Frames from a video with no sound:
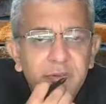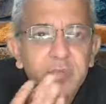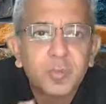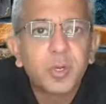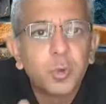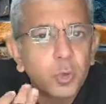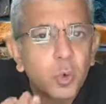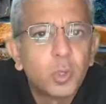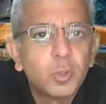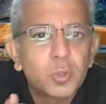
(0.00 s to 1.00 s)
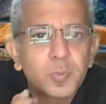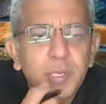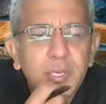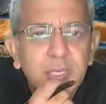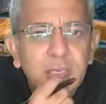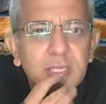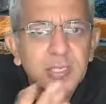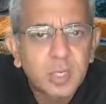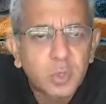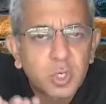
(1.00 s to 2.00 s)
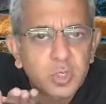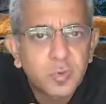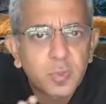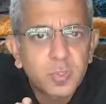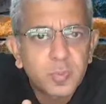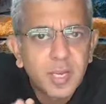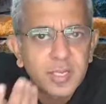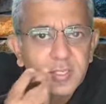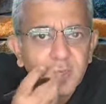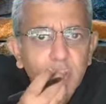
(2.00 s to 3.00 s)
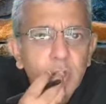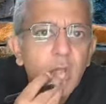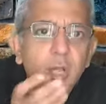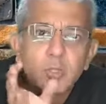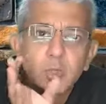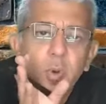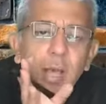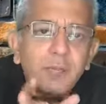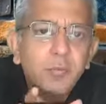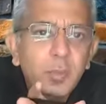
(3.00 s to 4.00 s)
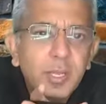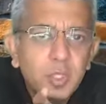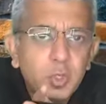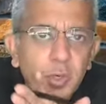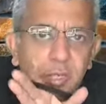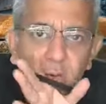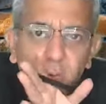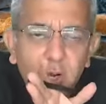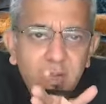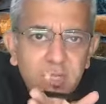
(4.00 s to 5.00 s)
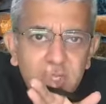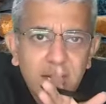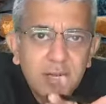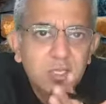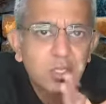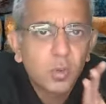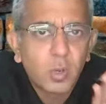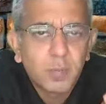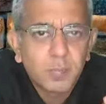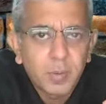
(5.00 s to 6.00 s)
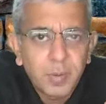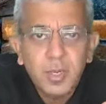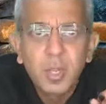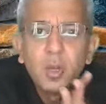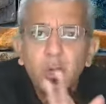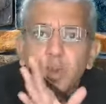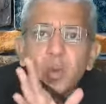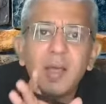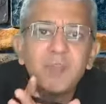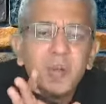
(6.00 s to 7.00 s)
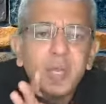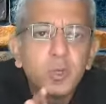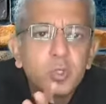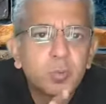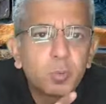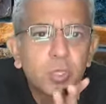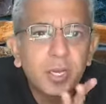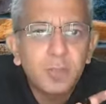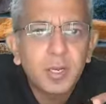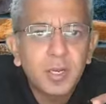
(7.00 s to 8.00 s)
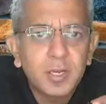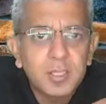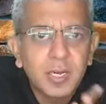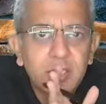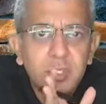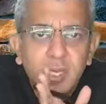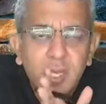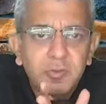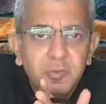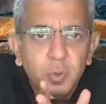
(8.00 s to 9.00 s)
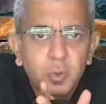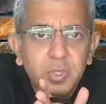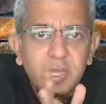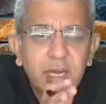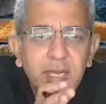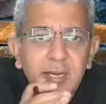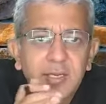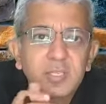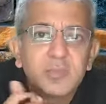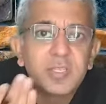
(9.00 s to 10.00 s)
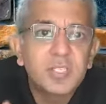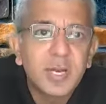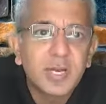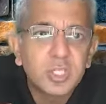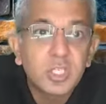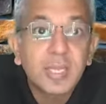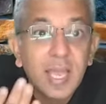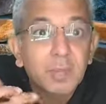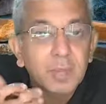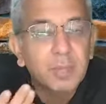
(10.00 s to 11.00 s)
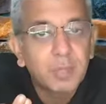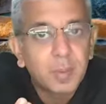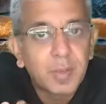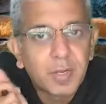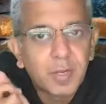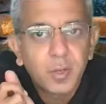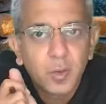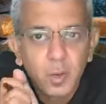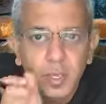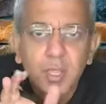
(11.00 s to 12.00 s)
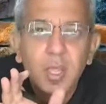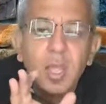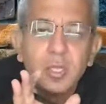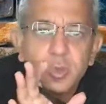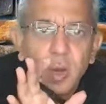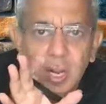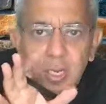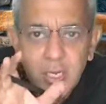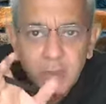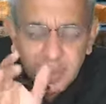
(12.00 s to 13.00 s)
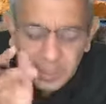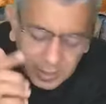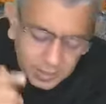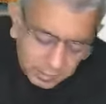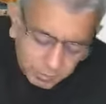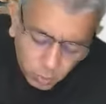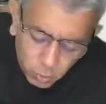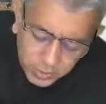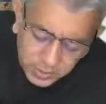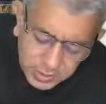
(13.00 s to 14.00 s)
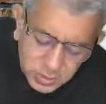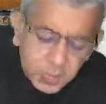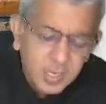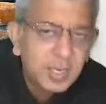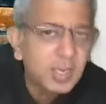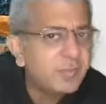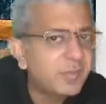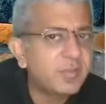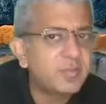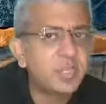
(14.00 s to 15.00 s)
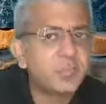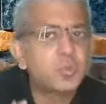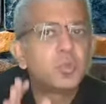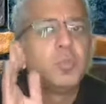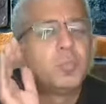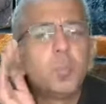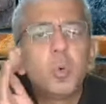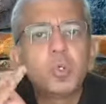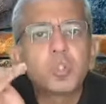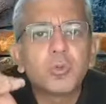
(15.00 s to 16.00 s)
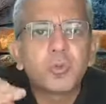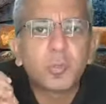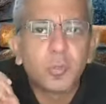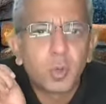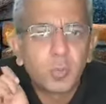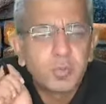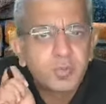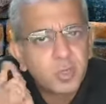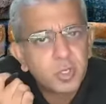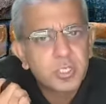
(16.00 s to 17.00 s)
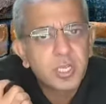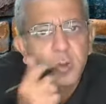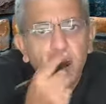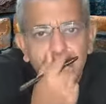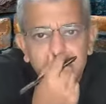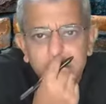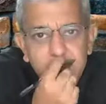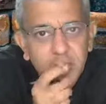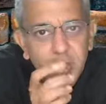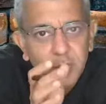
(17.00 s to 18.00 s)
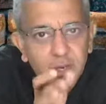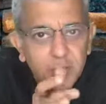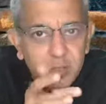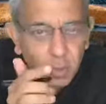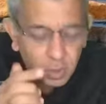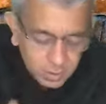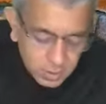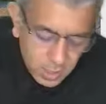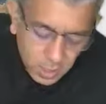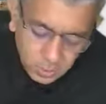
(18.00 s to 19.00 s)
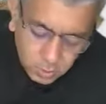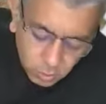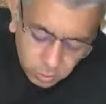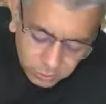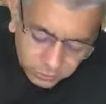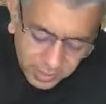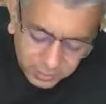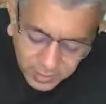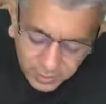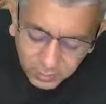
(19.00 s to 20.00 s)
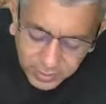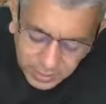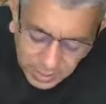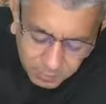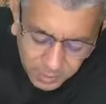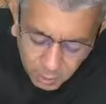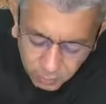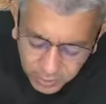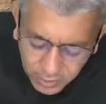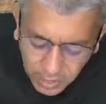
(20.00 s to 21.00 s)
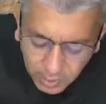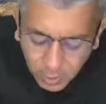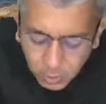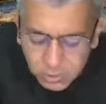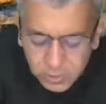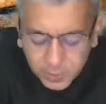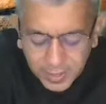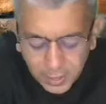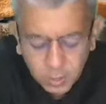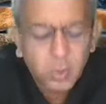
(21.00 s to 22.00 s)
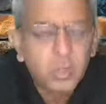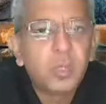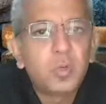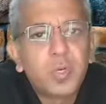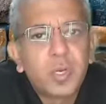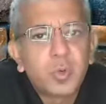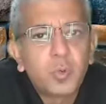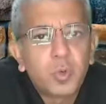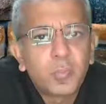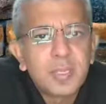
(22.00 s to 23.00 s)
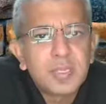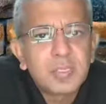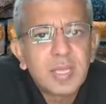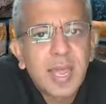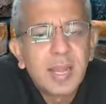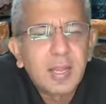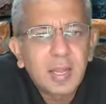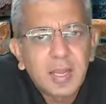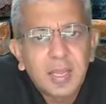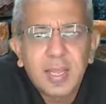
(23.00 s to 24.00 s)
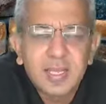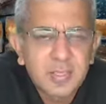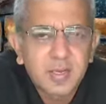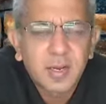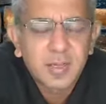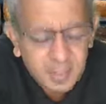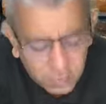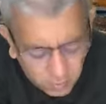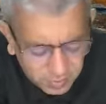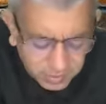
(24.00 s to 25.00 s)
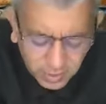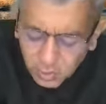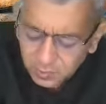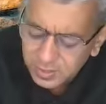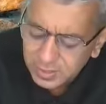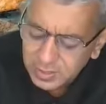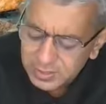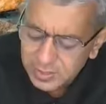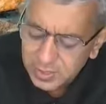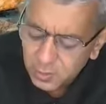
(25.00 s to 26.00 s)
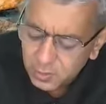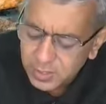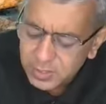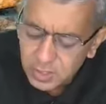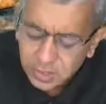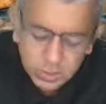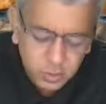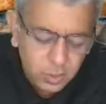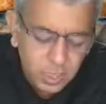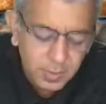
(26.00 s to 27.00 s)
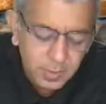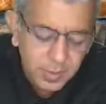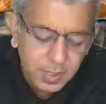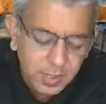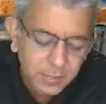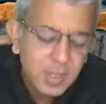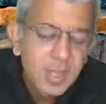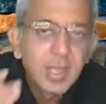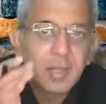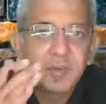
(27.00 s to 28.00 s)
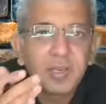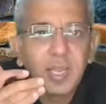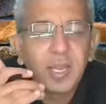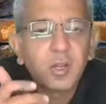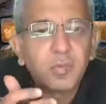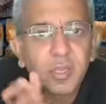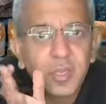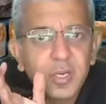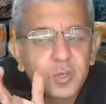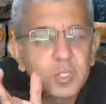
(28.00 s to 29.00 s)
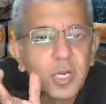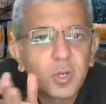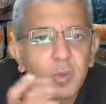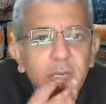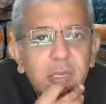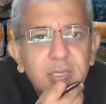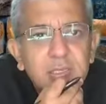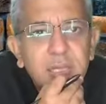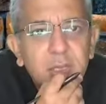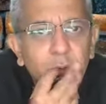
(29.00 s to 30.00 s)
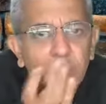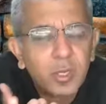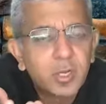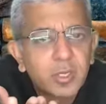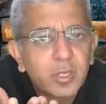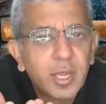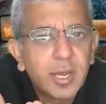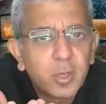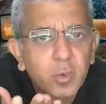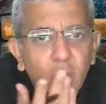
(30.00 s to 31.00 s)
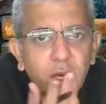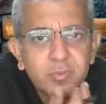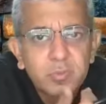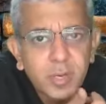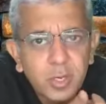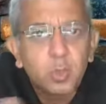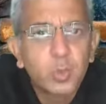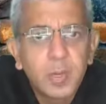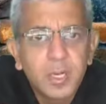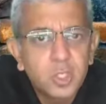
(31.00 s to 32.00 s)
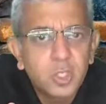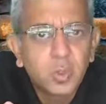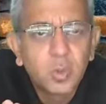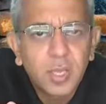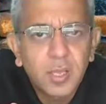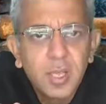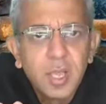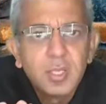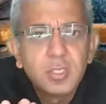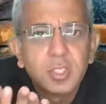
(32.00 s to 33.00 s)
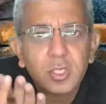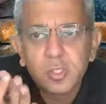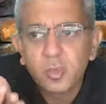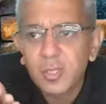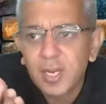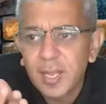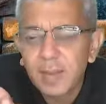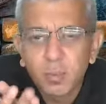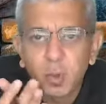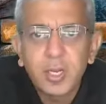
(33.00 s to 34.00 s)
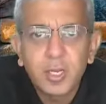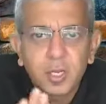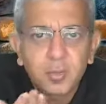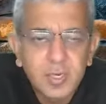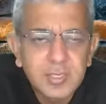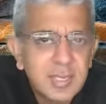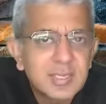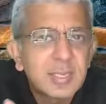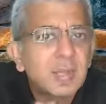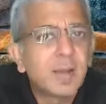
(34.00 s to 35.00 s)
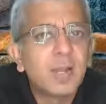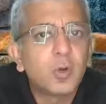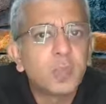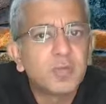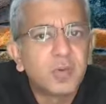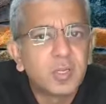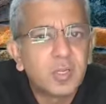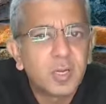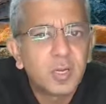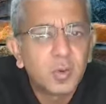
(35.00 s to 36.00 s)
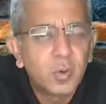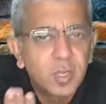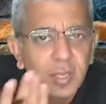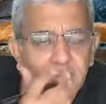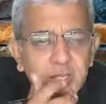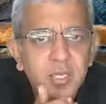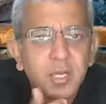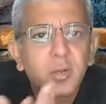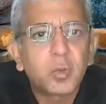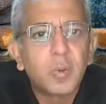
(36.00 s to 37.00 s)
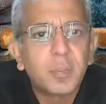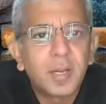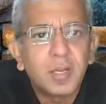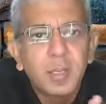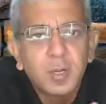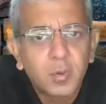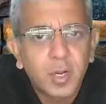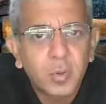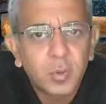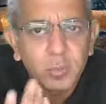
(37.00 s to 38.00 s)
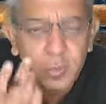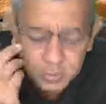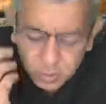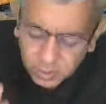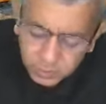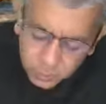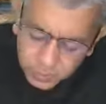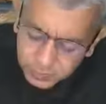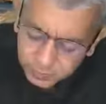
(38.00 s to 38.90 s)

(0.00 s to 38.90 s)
But due to all those particular things, our cost will also be rising, no? So you have to be ensuring that whatever strategy you all implement, do you have money to support that particular strategy? If no, then in that case, which strategy can be implemented? Okay. So ultimately, if you go in these particular 5 steps, no, most of your problems with your stakeholders will start to get resolved. So we have written one KPI over here, amount spent on new recruitments and training, etc. That could be one of the things, like, you know, that judges your capability. If at the end of the year you start to realize, like, you know, that you all have spent too much, okay, just so that employee turnover is less, it might not be worth it, okay. Instead, it could be better that you try to replace your employees.